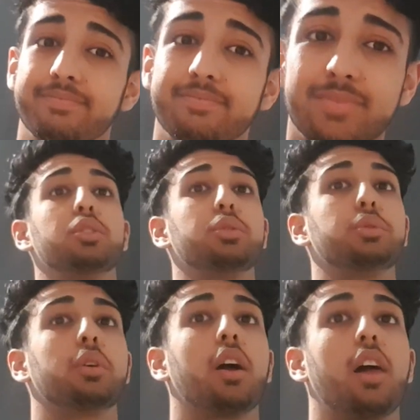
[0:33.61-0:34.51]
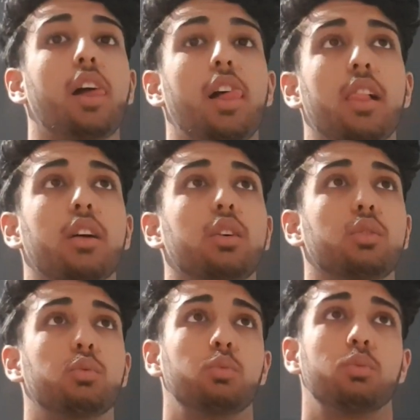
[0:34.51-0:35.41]
So
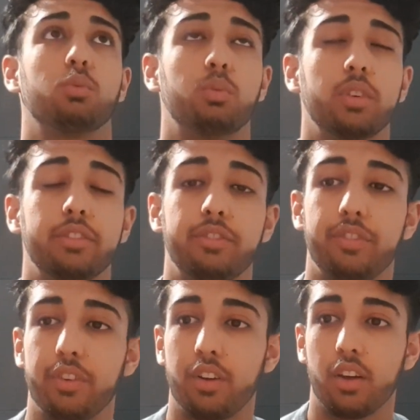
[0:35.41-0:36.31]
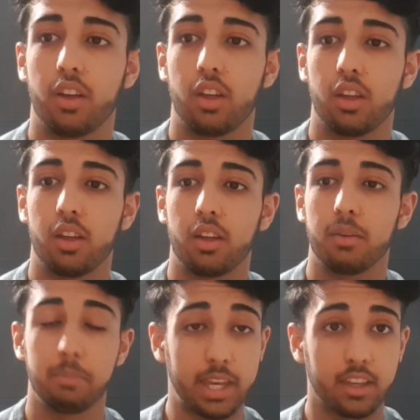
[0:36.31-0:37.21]
with
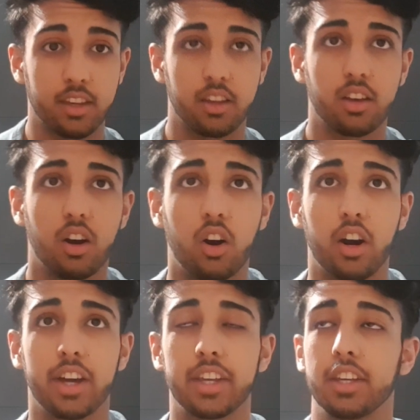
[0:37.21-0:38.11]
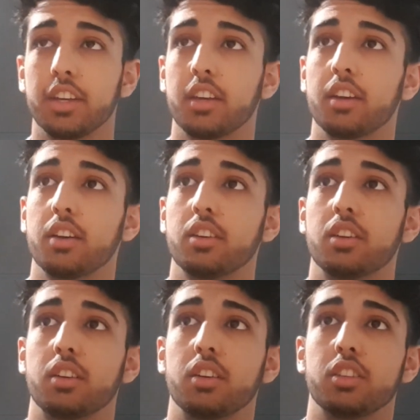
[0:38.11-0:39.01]
me, I
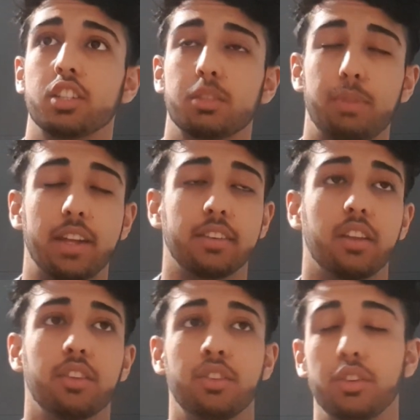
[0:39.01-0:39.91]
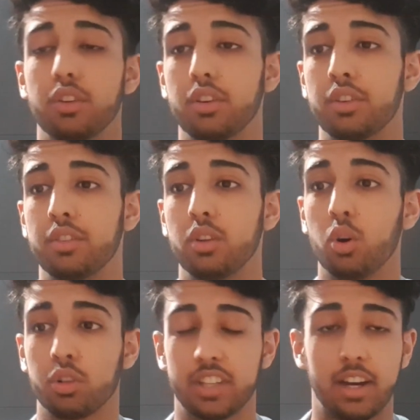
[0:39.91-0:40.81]
spent the
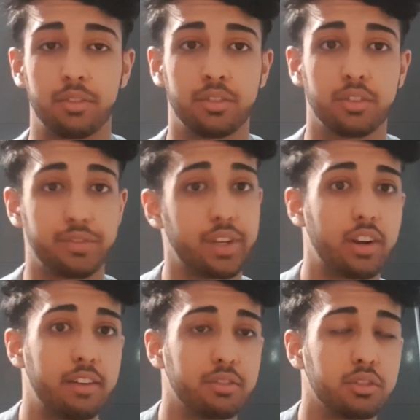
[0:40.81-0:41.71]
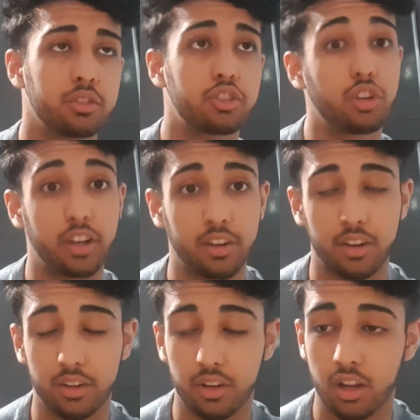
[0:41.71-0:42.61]
lockdown of year 11 during
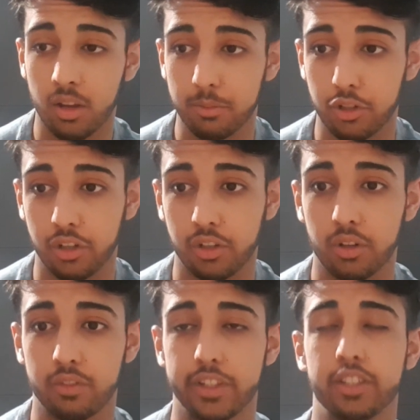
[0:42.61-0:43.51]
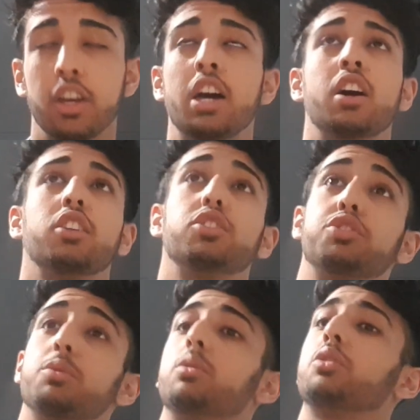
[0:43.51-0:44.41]
COVID, just
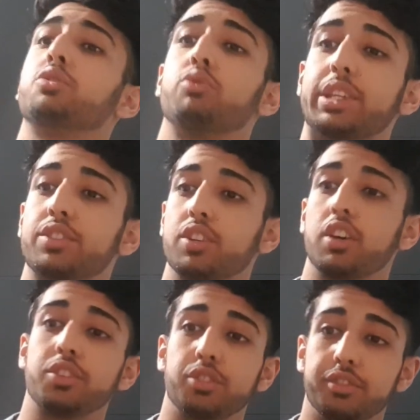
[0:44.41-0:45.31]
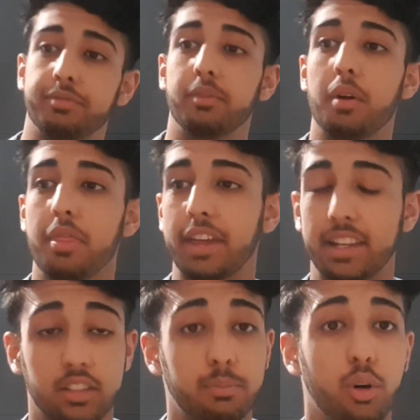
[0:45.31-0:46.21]
doing loads of research of
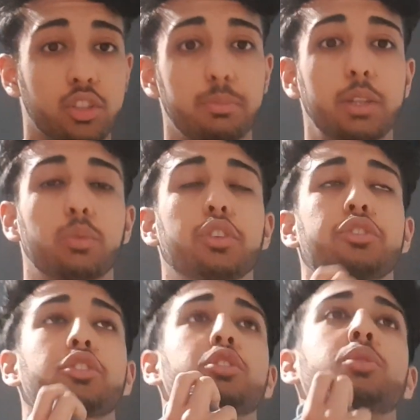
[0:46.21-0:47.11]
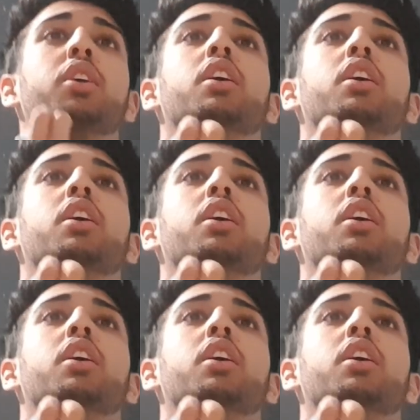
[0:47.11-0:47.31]
things I possibly want to do